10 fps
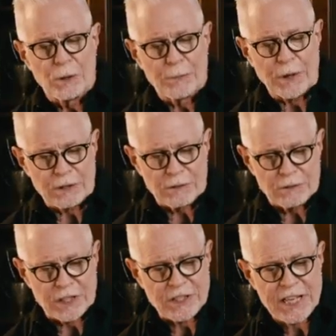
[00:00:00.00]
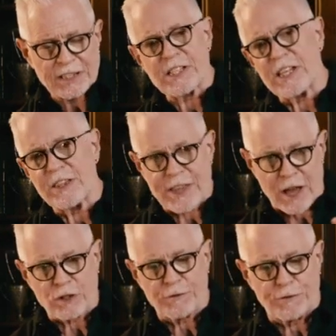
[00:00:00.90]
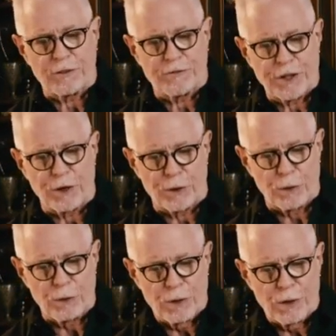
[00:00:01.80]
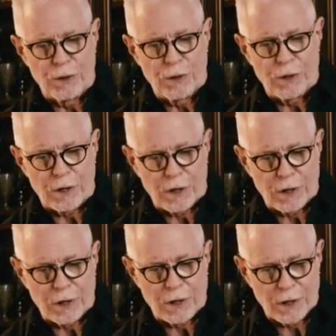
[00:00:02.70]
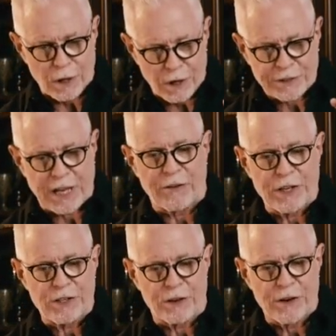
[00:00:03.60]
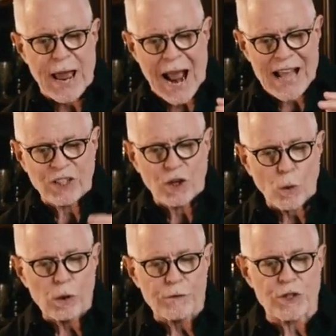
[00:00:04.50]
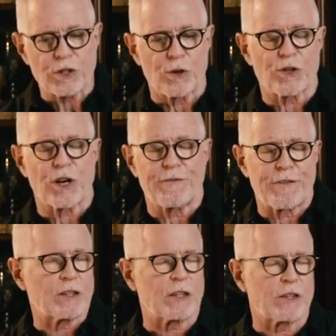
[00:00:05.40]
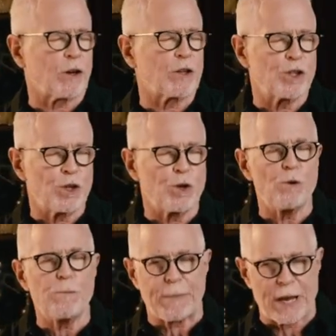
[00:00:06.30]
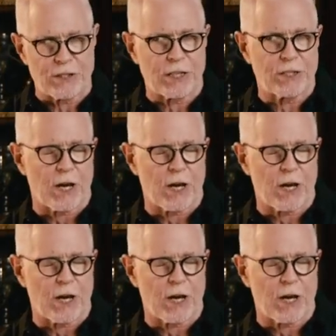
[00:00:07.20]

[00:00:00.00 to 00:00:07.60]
But to take the 10,000-foot view of character, at the core of this notion, I found that there are two basic